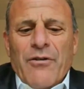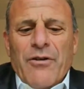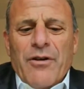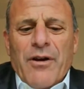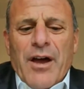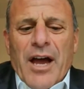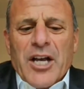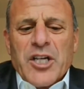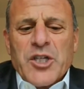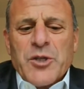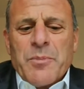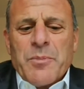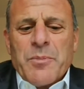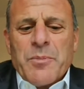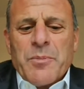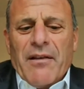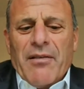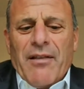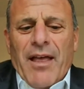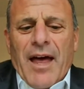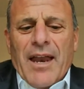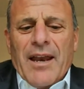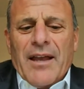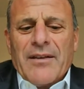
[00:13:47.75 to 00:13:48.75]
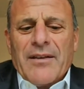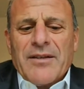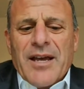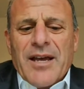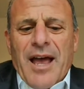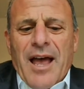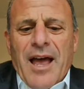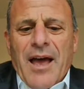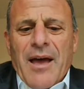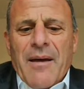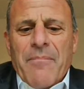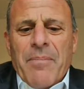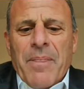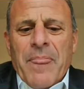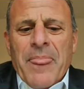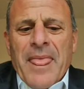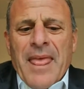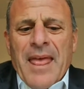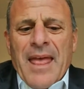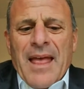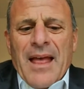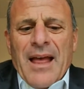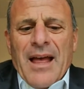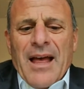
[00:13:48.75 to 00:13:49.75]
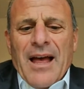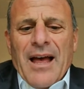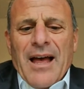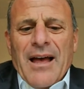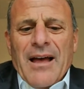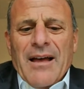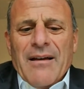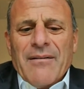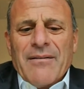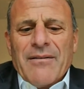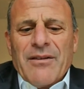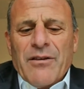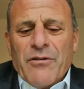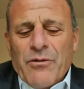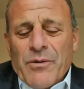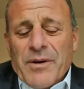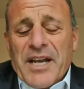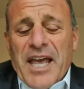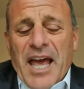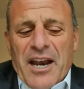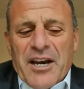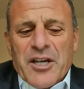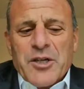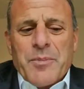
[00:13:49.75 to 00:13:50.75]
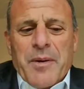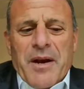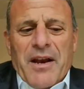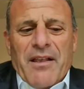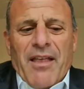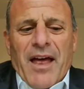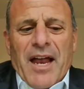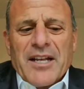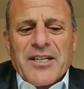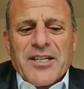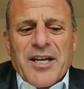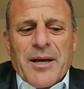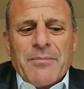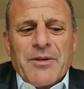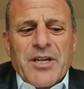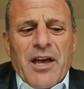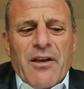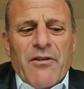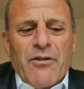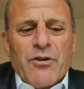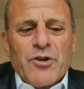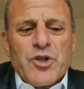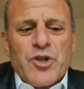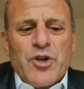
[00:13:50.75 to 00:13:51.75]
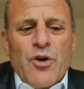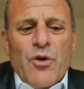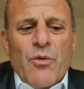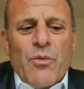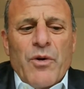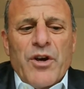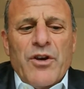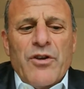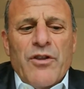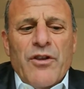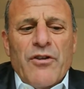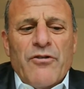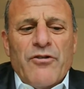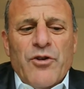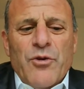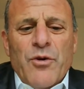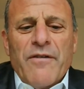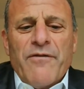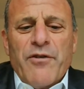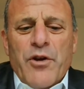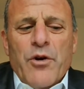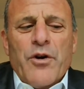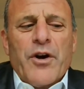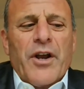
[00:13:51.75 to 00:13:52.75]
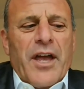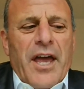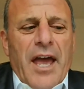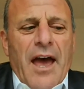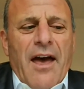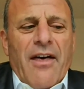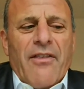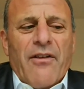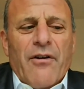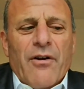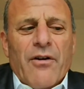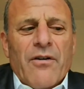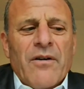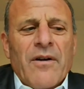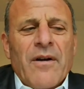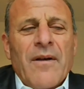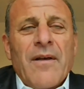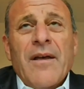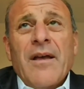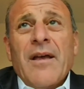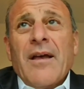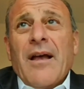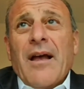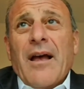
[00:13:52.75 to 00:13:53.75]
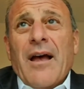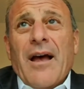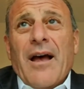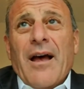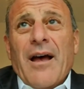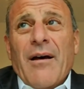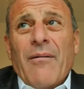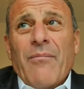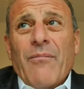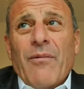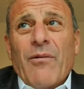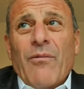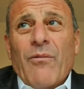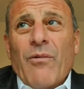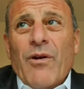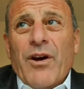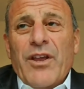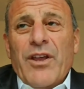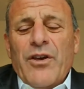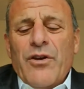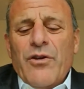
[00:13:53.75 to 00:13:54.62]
know you guys spend a lot of time, you and Kenny spend a lot of time together. So when the 2 of you are together, where do